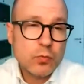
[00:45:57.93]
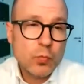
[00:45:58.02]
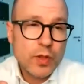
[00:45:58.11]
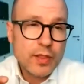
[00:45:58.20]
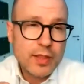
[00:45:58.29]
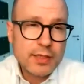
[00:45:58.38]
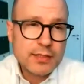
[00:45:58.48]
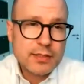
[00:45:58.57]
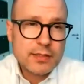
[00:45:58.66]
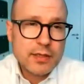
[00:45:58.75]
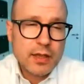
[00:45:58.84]
would
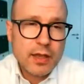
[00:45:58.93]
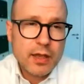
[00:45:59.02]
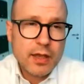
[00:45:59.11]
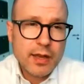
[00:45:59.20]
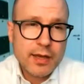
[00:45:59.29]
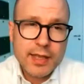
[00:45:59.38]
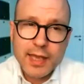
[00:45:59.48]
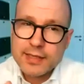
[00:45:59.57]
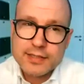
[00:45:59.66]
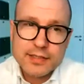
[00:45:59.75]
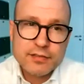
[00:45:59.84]
this, in
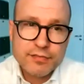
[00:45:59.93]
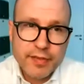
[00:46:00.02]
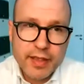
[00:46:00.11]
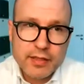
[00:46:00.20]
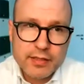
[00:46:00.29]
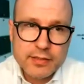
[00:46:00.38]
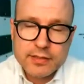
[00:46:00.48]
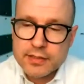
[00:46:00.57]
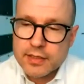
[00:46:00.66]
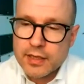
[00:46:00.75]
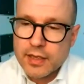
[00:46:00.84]
case this fails,